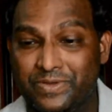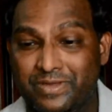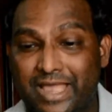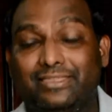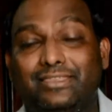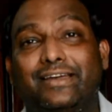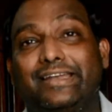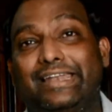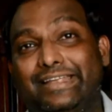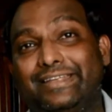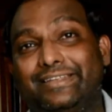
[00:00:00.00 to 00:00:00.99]
And
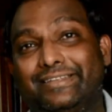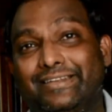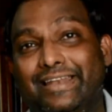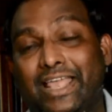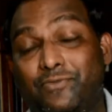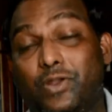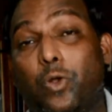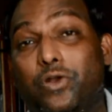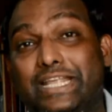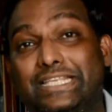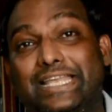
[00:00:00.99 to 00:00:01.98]
thirdly, like we had
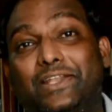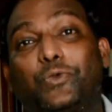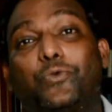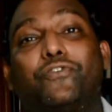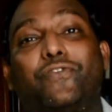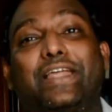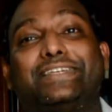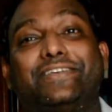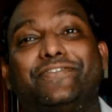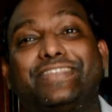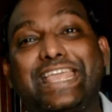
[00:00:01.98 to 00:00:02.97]
already said, through
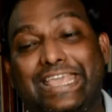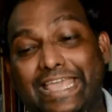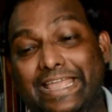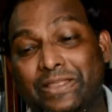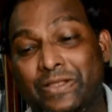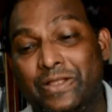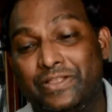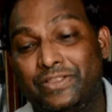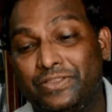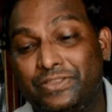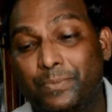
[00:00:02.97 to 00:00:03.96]
reflective thinking,
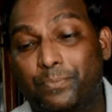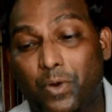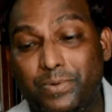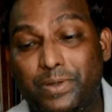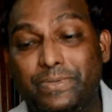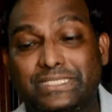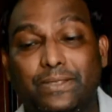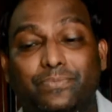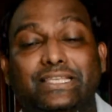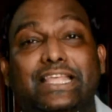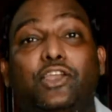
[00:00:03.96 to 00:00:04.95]
the problem is
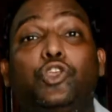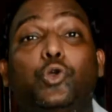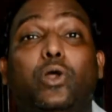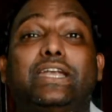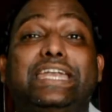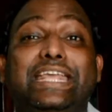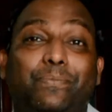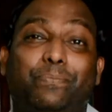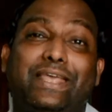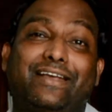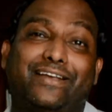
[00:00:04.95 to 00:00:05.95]
something that you're
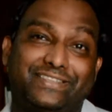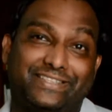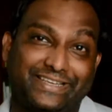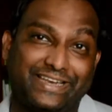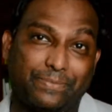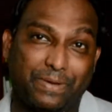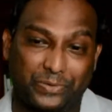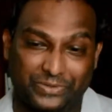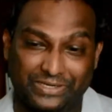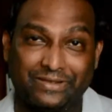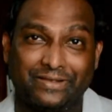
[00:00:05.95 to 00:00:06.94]
deeply concerned
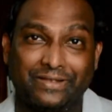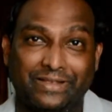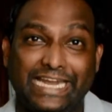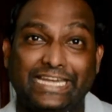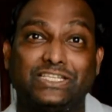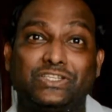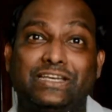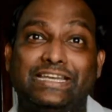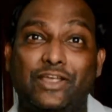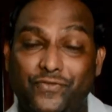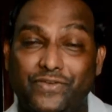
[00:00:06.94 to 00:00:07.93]
about. It is
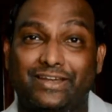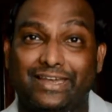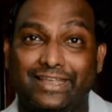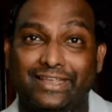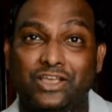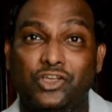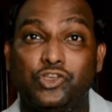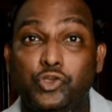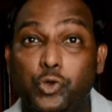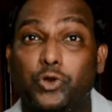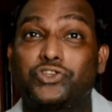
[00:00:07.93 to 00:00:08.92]
definitely
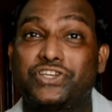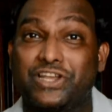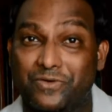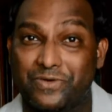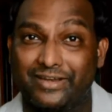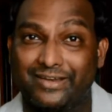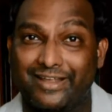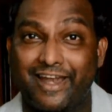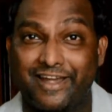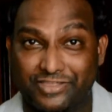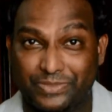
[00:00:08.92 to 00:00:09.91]
your children
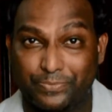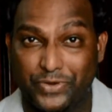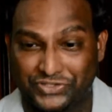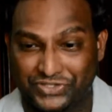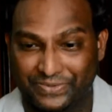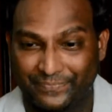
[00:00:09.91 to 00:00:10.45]
under the bridge.